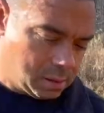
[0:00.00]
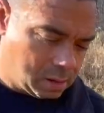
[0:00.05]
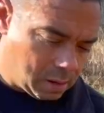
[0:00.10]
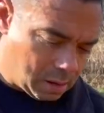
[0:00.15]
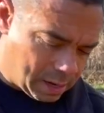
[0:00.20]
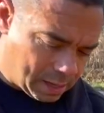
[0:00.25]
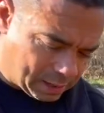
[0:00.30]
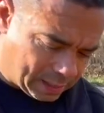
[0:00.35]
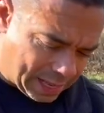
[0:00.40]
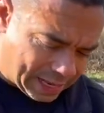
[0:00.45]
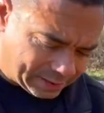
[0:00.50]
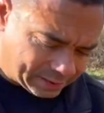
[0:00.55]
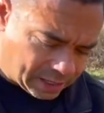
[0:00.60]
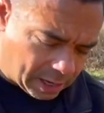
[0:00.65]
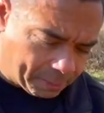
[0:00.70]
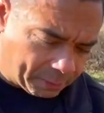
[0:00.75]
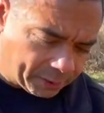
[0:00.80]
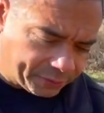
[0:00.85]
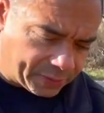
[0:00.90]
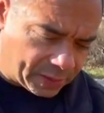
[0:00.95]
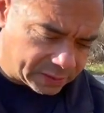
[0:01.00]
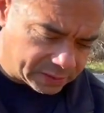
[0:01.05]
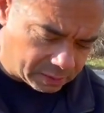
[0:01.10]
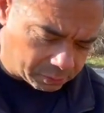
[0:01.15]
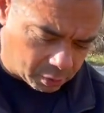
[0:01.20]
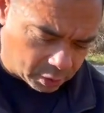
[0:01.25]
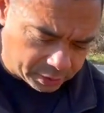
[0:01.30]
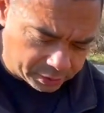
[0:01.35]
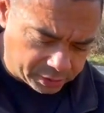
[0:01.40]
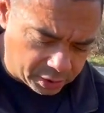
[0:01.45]
All right, last couple of things I'm
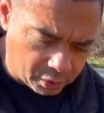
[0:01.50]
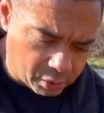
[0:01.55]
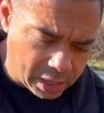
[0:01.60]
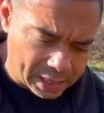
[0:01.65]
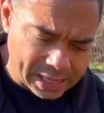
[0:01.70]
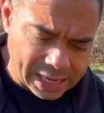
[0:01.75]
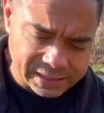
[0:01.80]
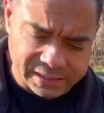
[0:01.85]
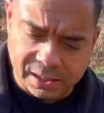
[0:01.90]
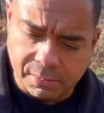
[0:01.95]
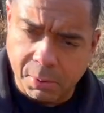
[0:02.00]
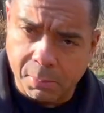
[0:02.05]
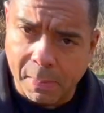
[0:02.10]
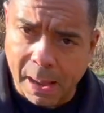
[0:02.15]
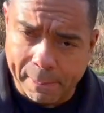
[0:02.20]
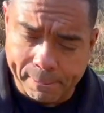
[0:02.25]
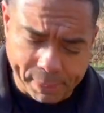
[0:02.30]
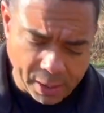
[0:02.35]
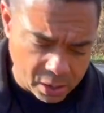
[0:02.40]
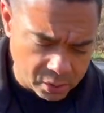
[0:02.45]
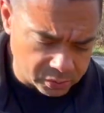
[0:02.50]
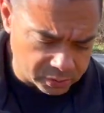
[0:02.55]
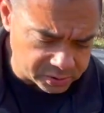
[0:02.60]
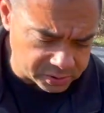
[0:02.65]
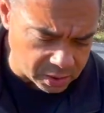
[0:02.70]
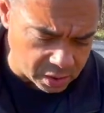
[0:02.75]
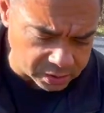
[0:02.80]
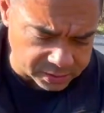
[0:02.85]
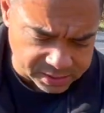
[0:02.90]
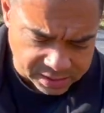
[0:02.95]
gonna do. I got some of my bone
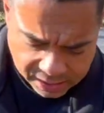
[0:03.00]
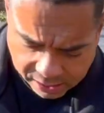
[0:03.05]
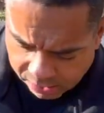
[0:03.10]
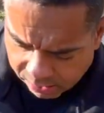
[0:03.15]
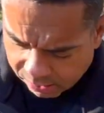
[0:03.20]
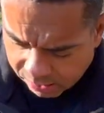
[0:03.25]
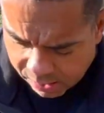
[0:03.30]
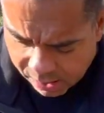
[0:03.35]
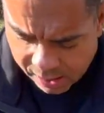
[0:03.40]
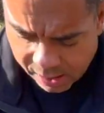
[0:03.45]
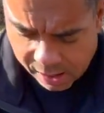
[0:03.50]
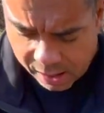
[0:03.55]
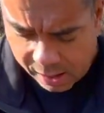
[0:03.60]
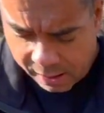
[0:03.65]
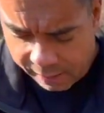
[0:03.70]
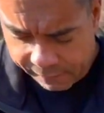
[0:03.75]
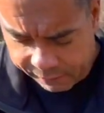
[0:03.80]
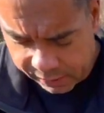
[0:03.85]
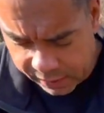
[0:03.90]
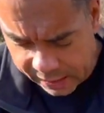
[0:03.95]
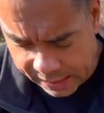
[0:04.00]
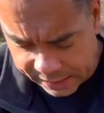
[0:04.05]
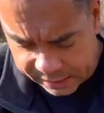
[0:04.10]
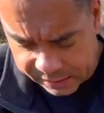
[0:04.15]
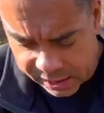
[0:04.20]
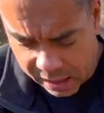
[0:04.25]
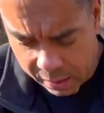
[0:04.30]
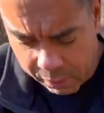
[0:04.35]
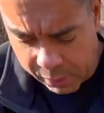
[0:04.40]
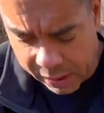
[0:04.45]
sauce here. If you need
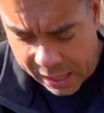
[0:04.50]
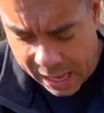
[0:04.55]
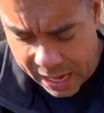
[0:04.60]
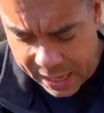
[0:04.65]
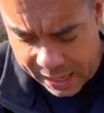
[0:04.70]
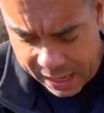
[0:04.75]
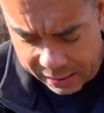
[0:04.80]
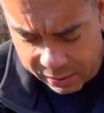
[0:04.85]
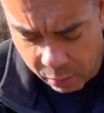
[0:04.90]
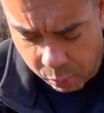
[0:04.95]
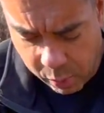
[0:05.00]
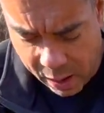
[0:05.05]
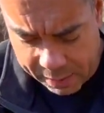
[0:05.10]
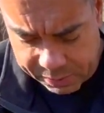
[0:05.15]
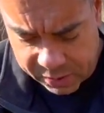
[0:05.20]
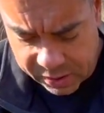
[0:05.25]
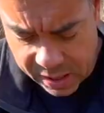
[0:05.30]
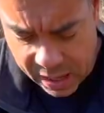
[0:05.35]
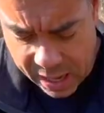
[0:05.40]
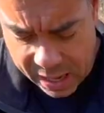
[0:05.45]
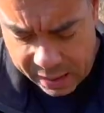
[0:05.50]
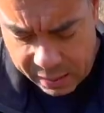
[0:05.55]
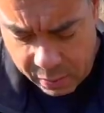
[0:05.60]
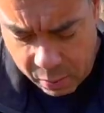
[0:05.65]
some, we got it at the website.